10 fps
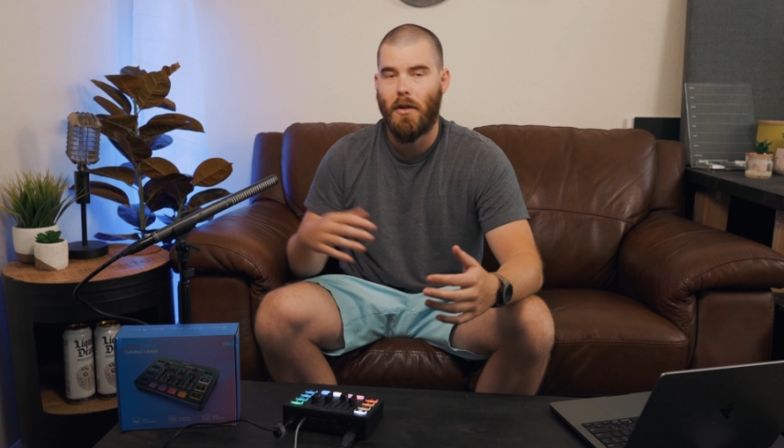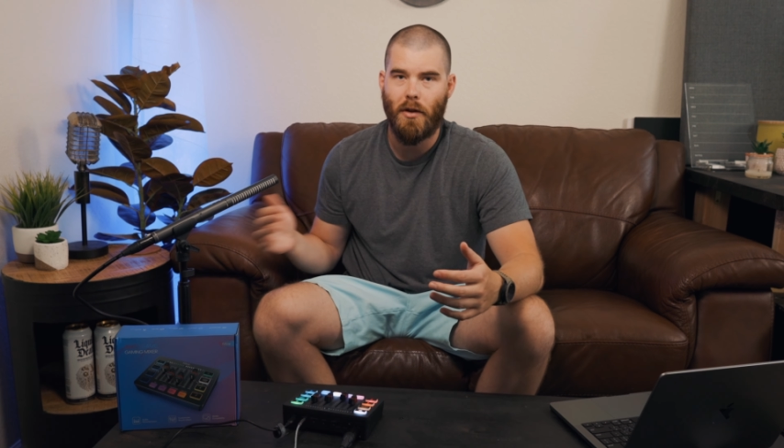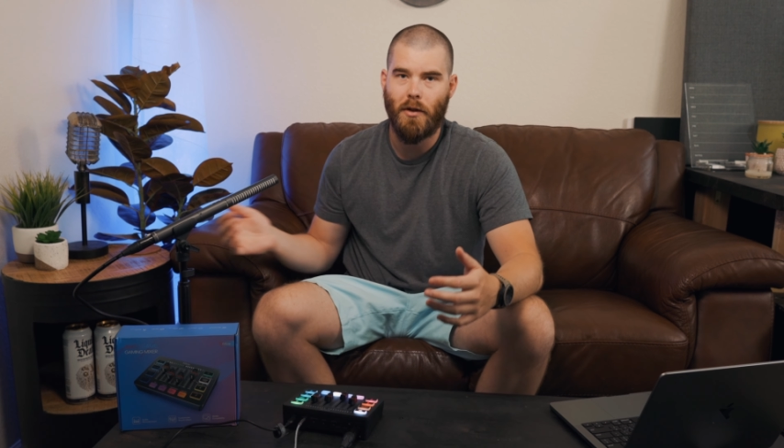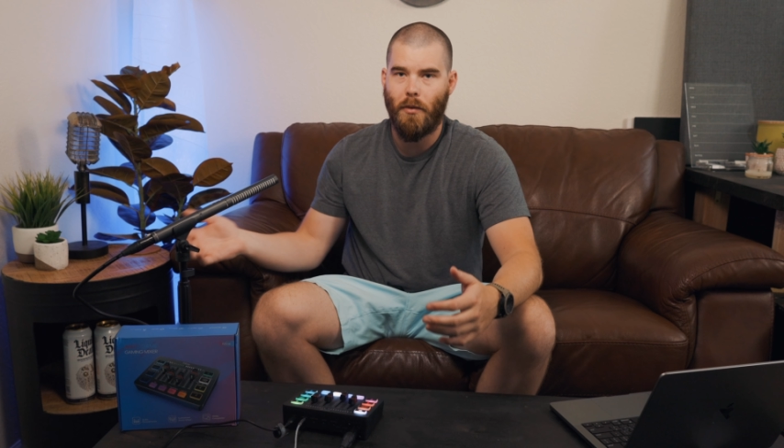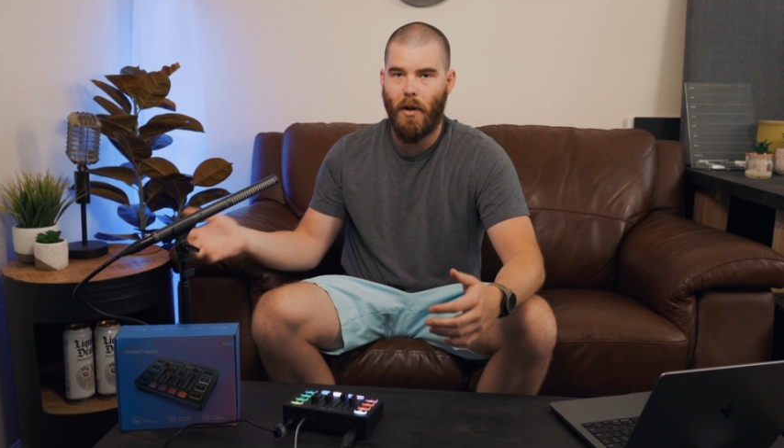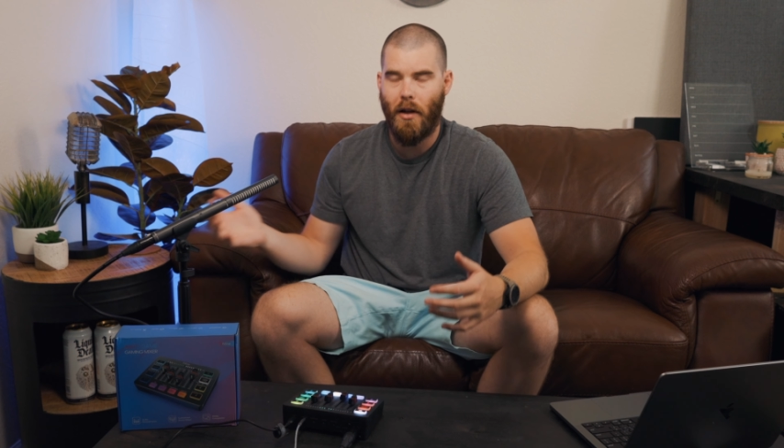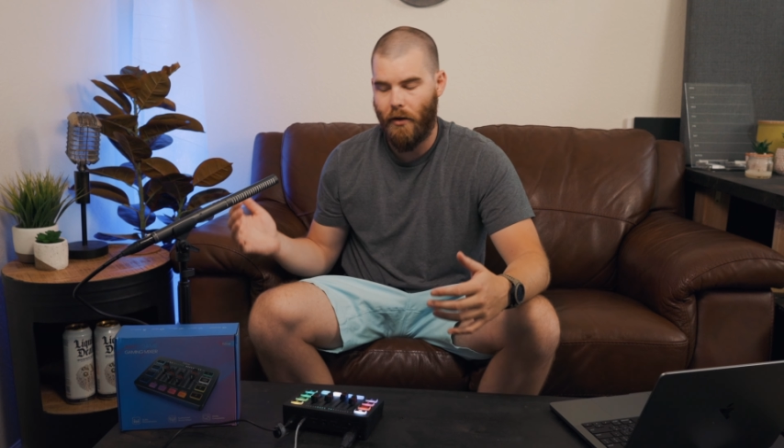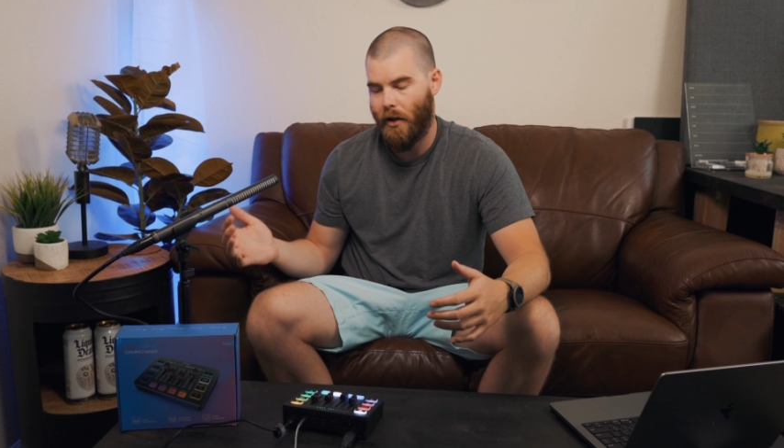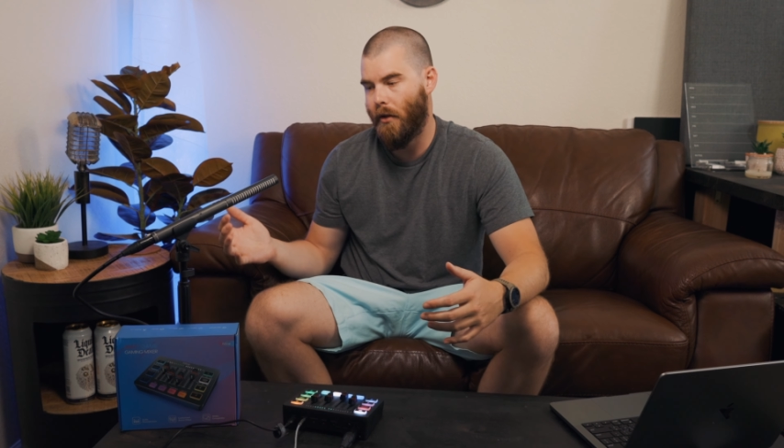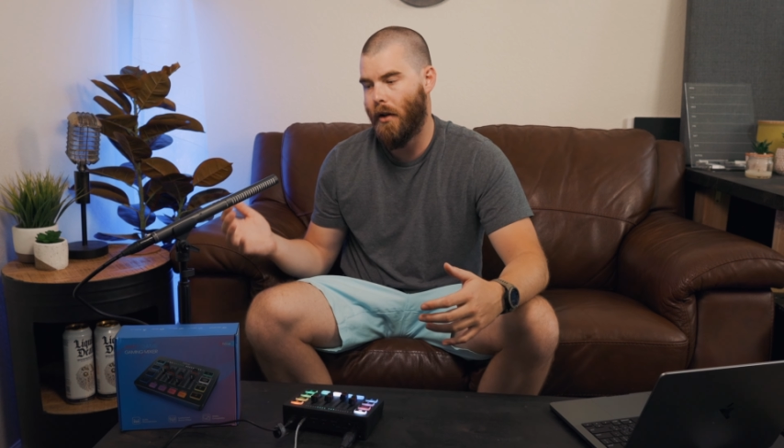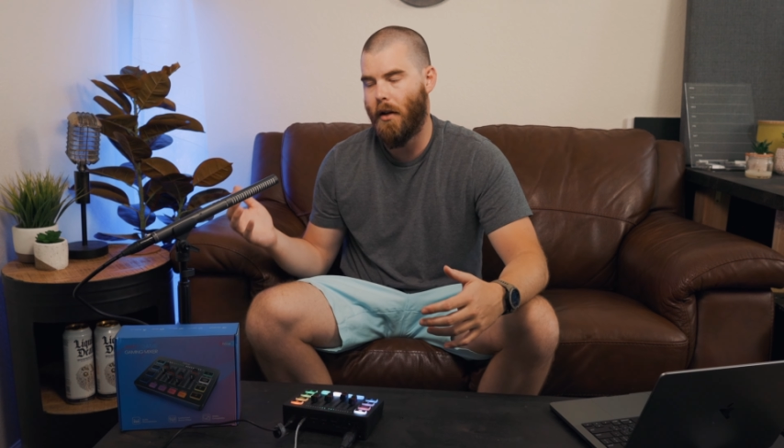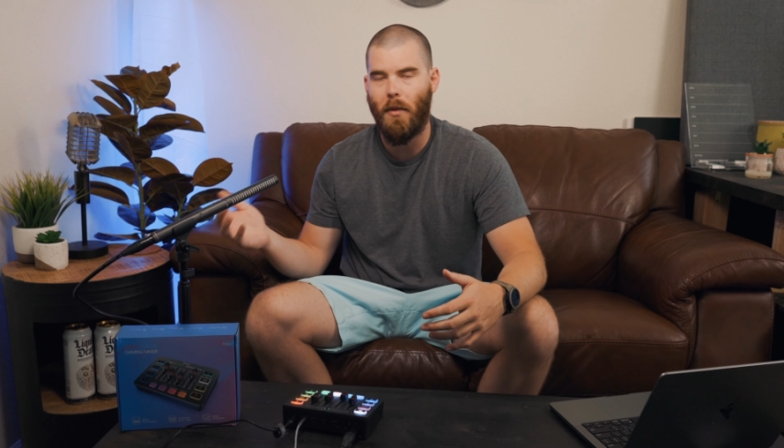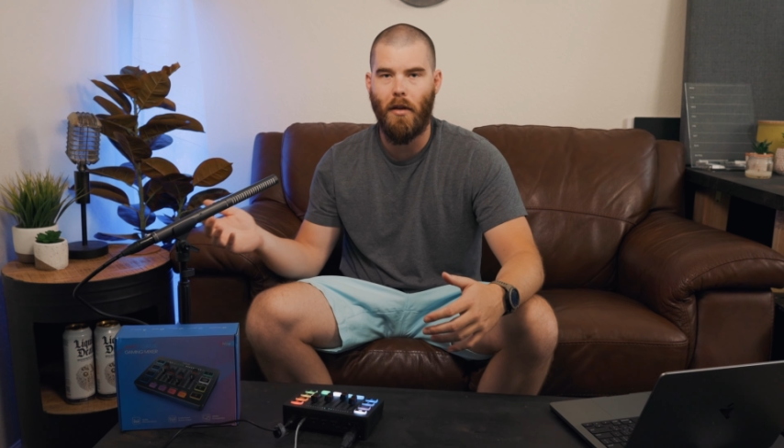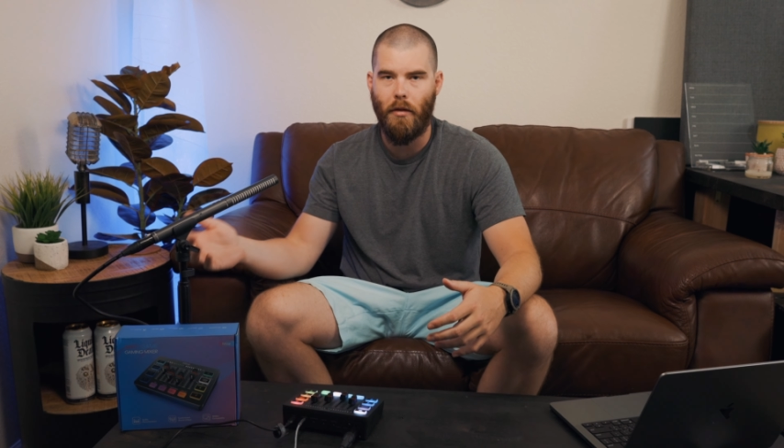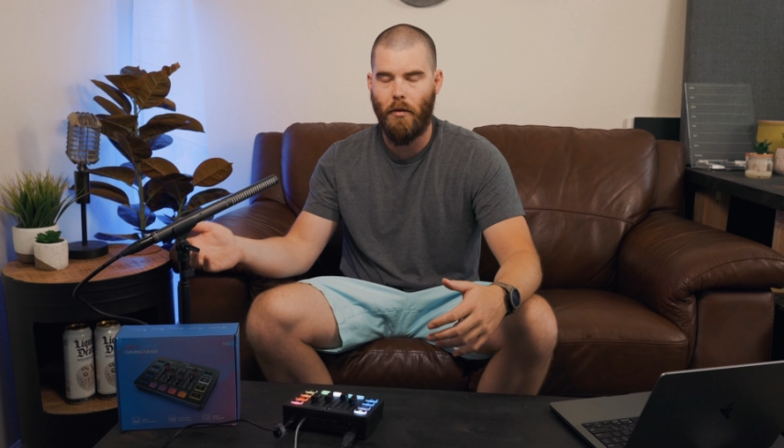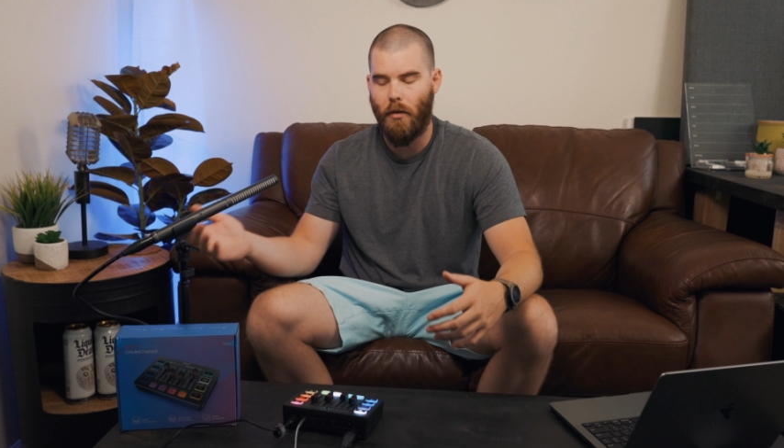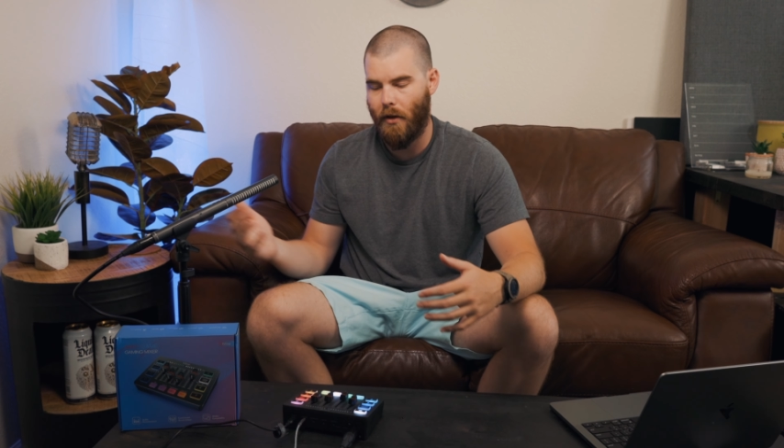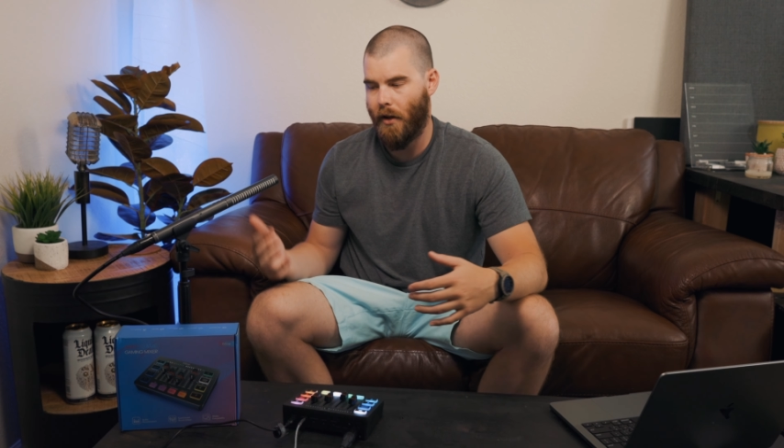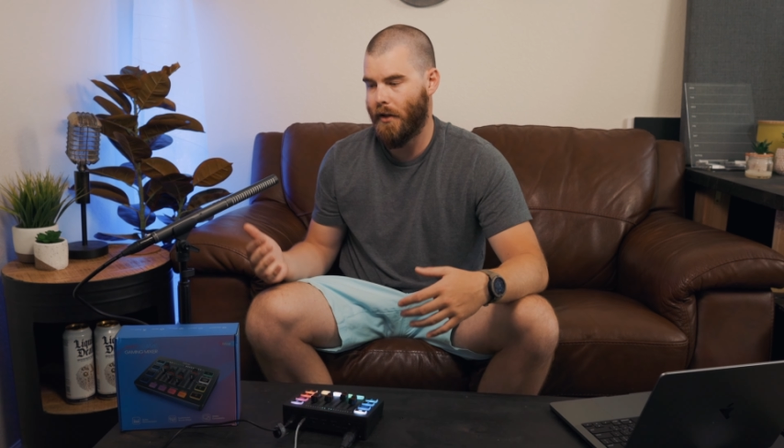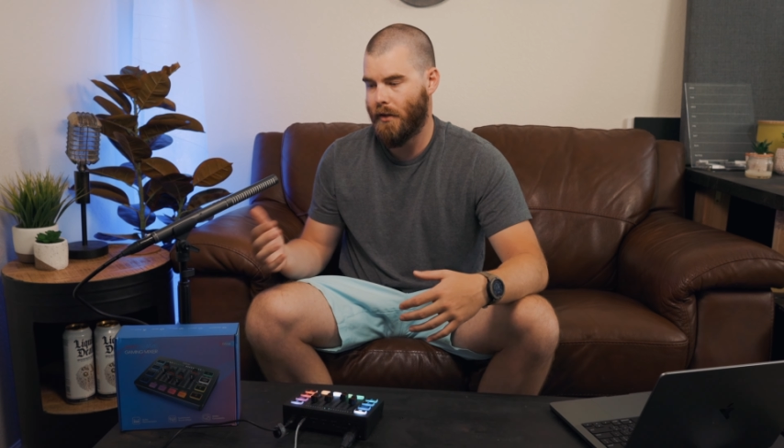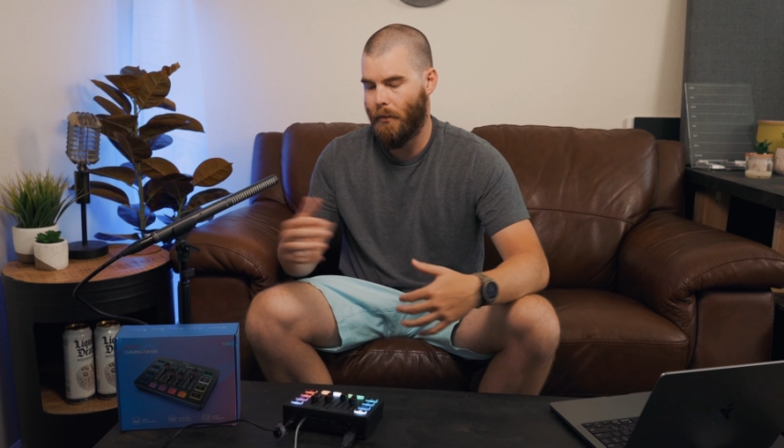so that's why you're hearing me through this